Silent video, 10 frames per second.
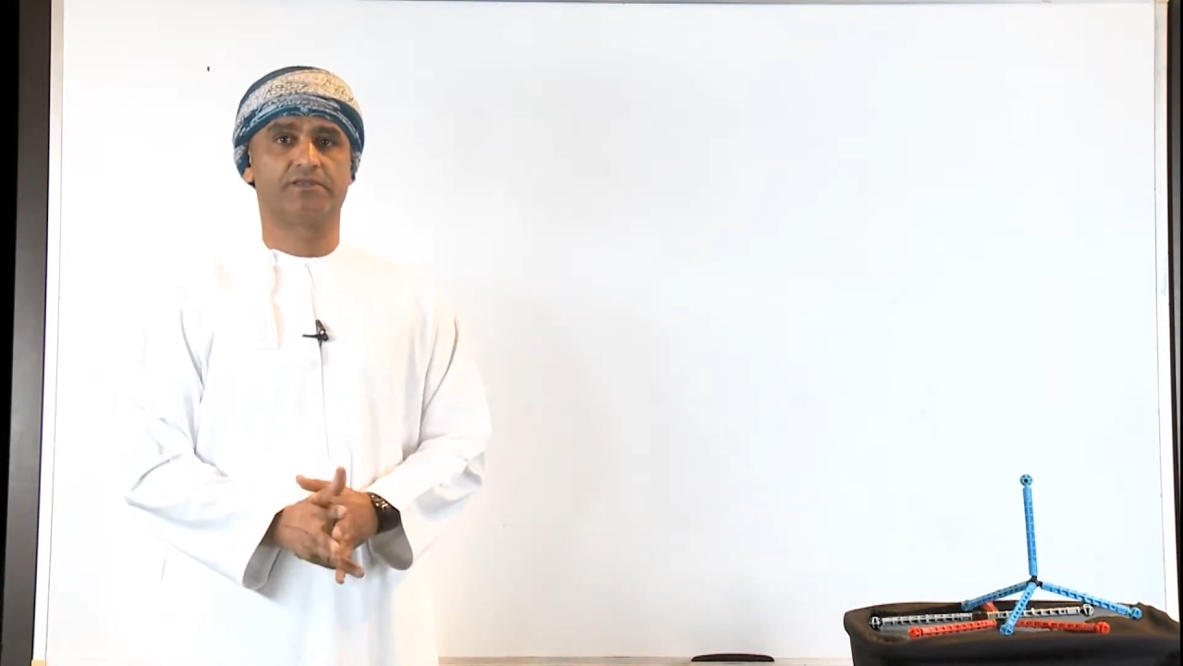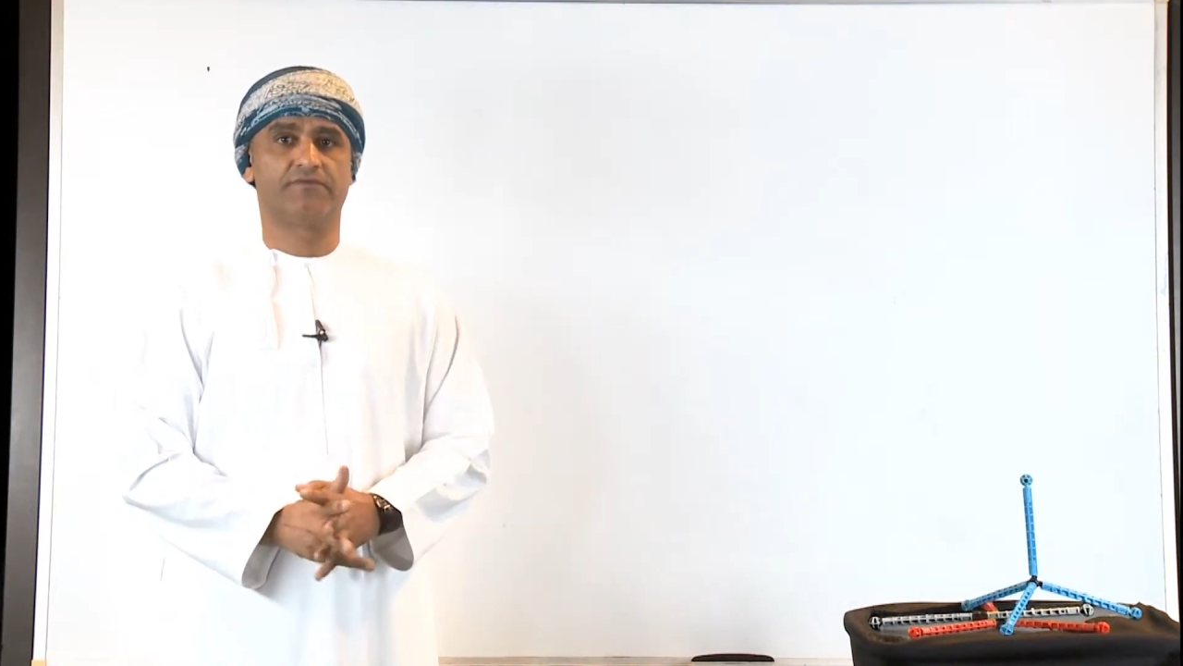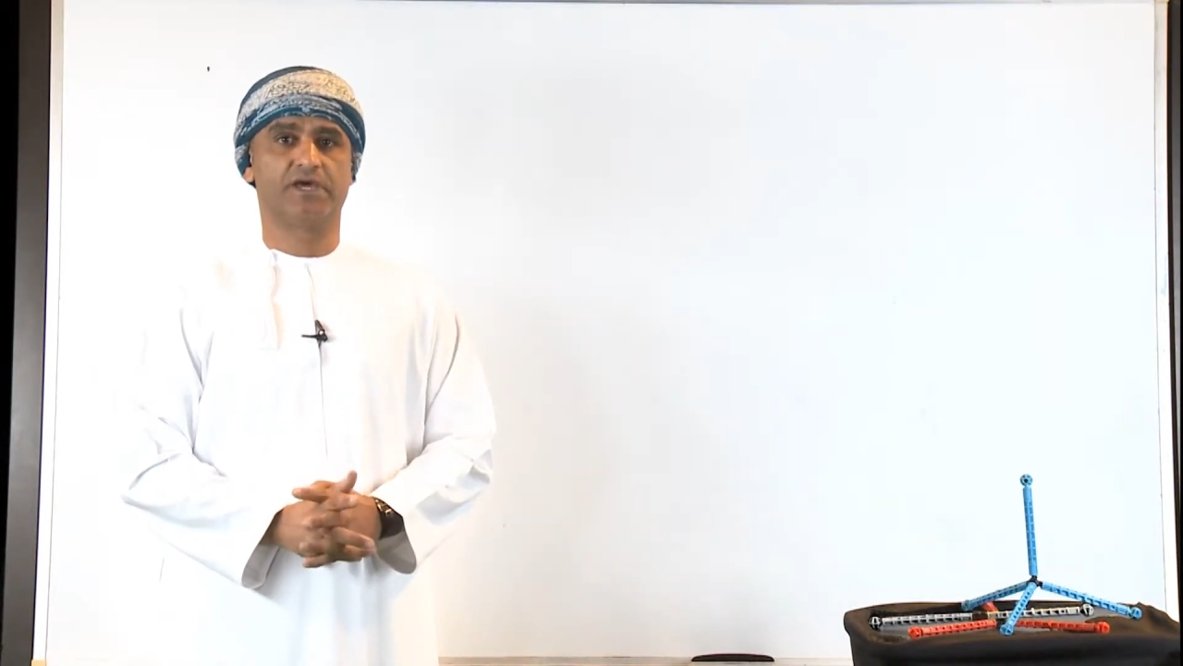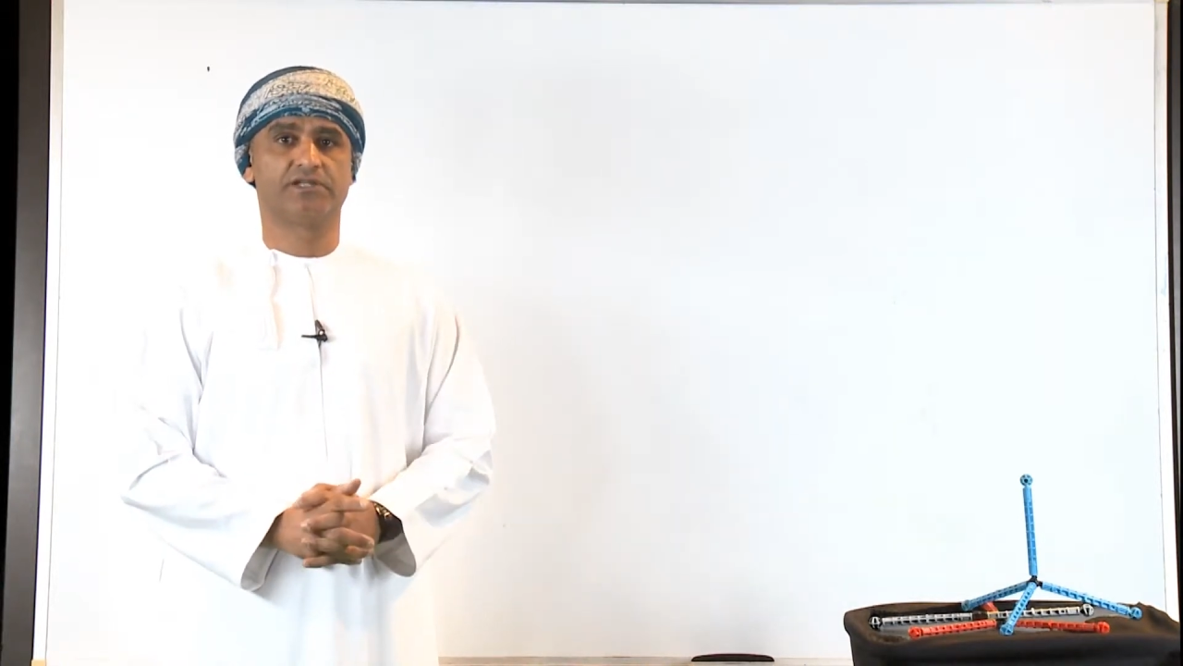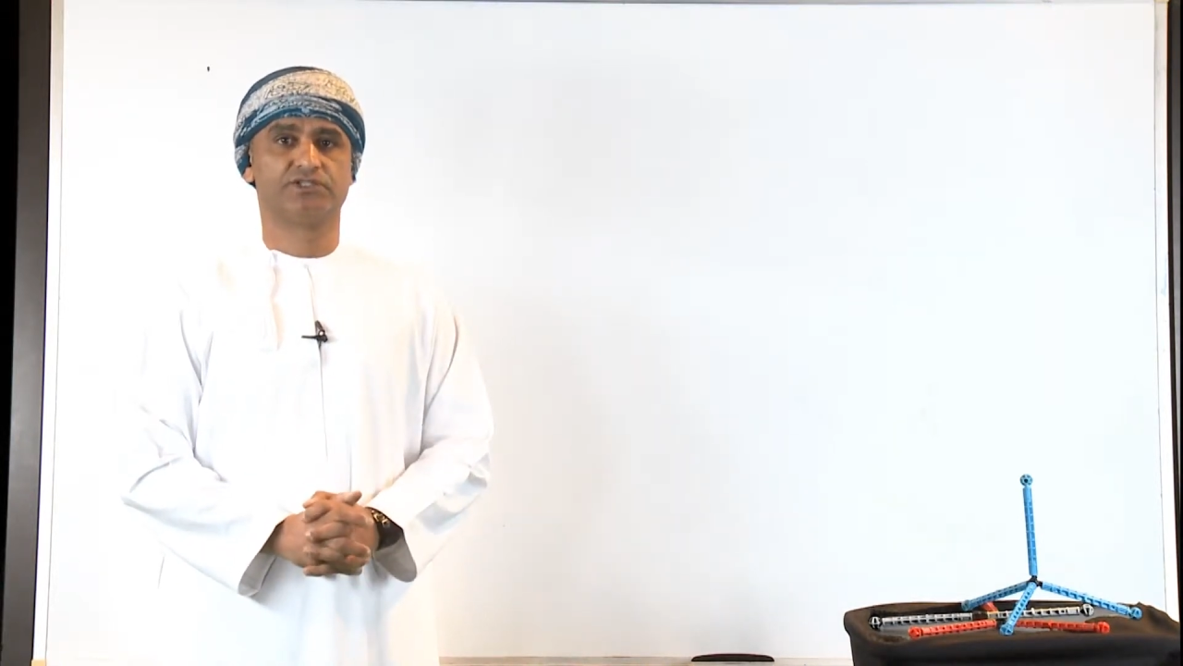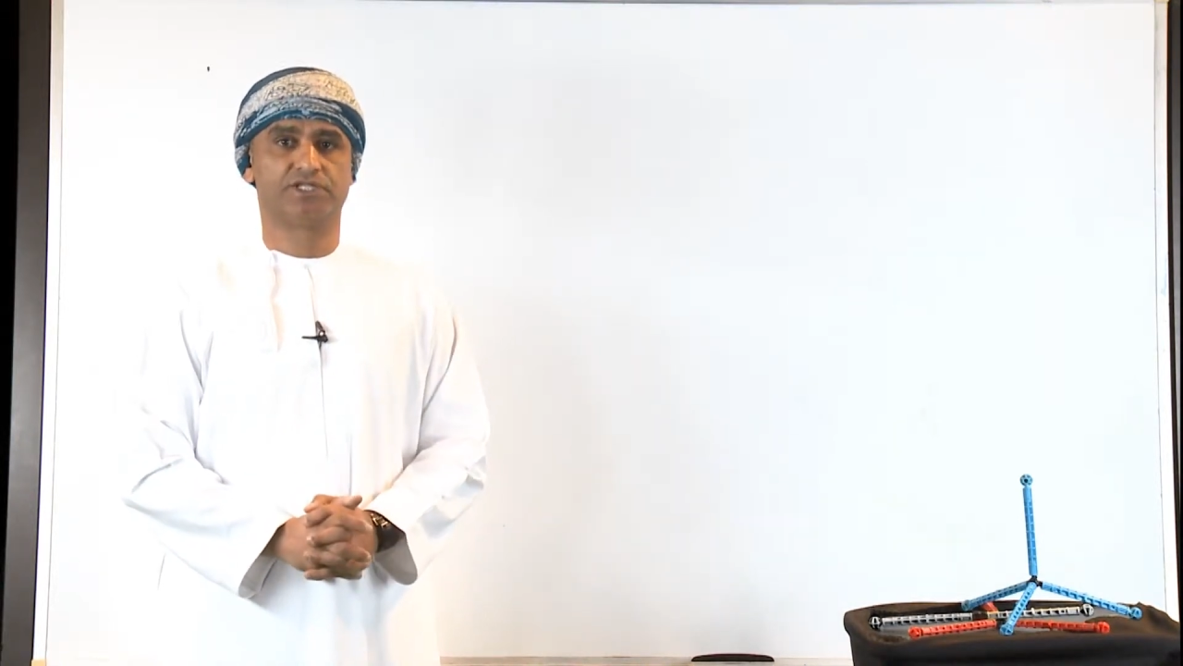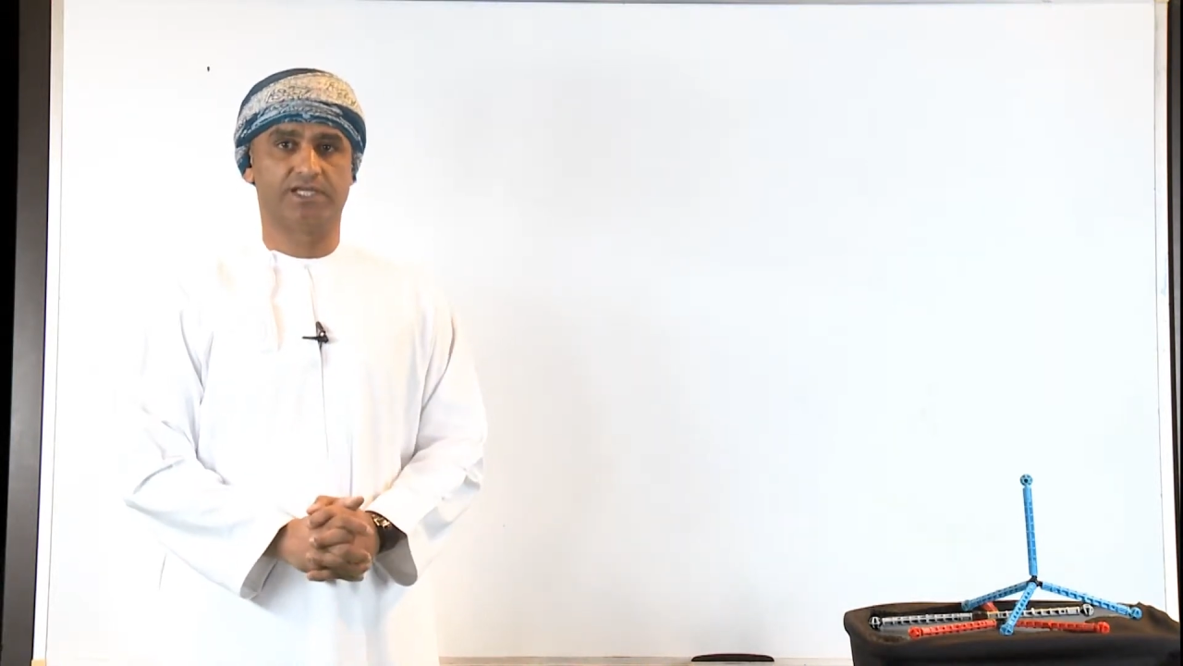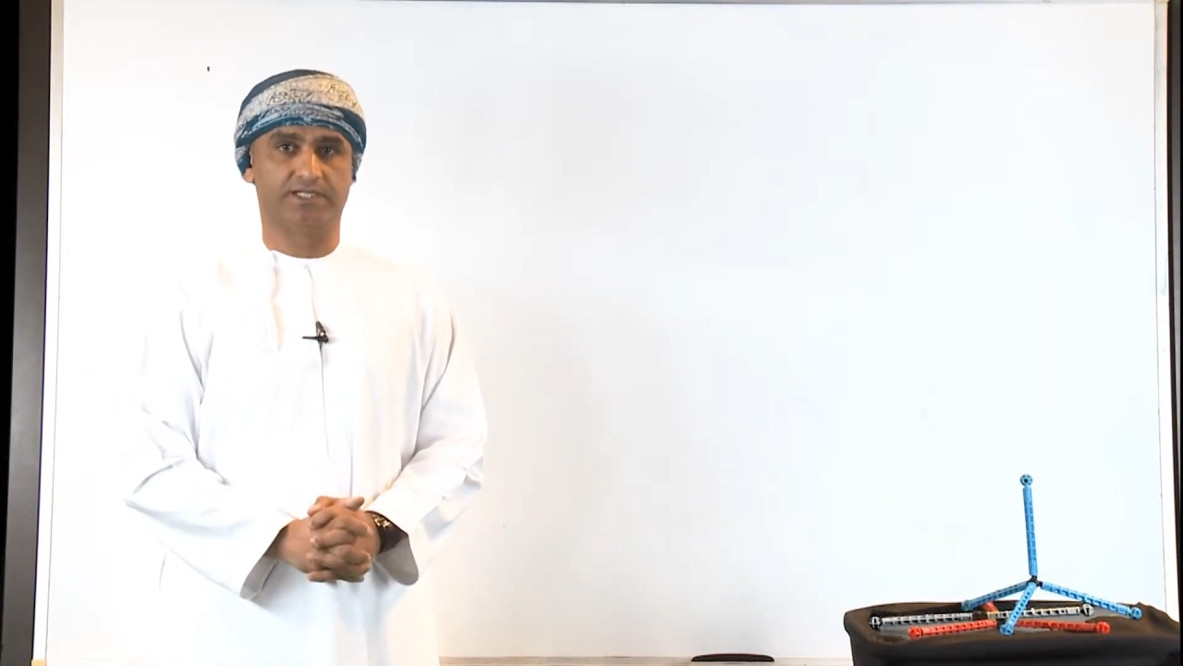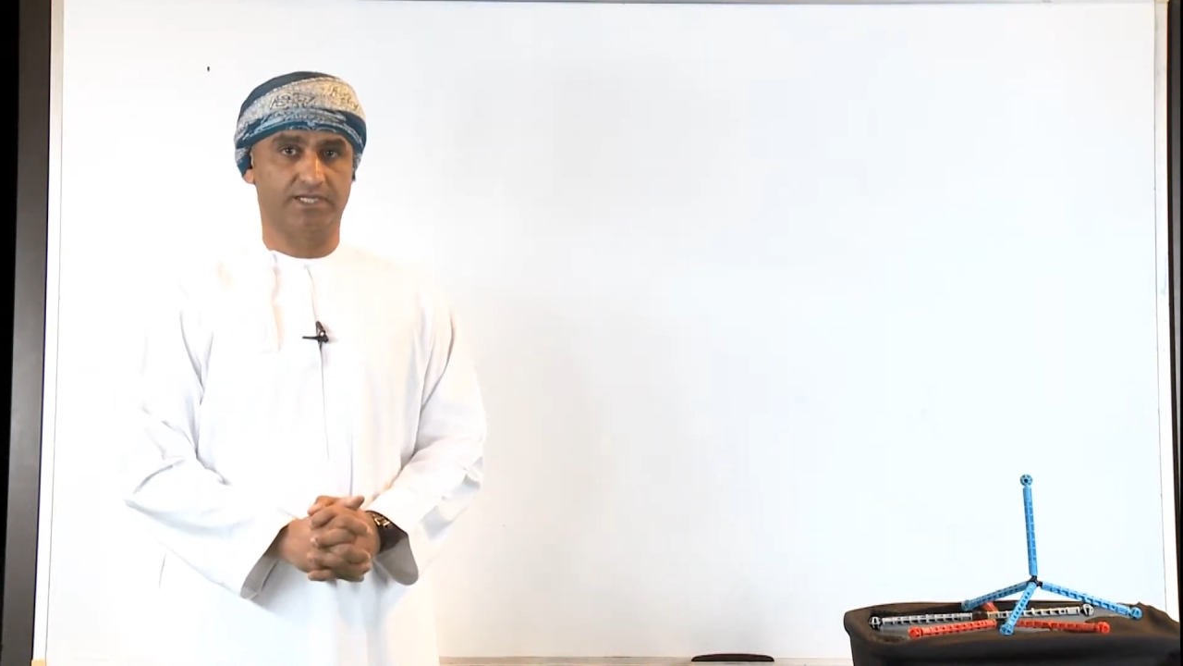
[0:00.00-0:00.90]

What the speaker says: the valence shell